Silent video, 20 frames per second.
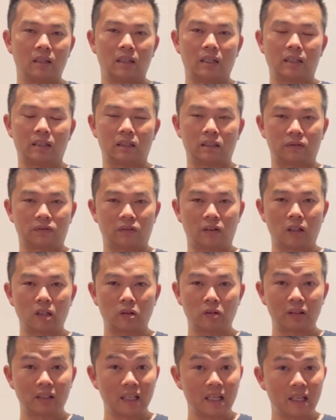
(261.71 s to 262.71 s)
And the
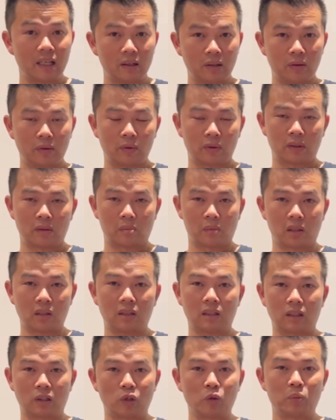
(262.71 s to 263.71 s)
following day when the
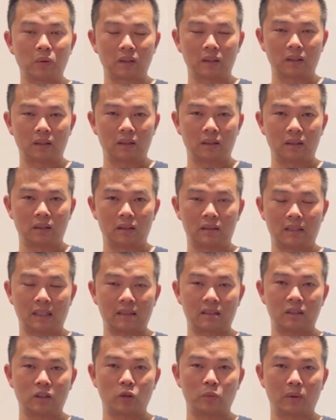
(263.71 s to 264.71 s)
market opened, it's
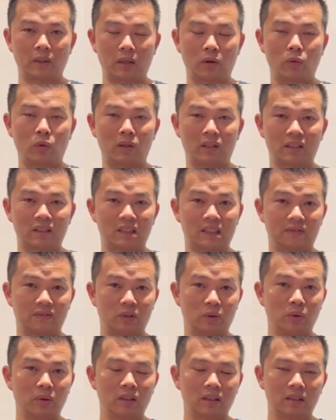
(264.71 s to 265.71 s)
actually open at
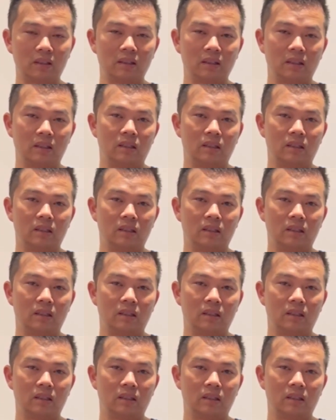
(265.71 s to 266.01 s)
171.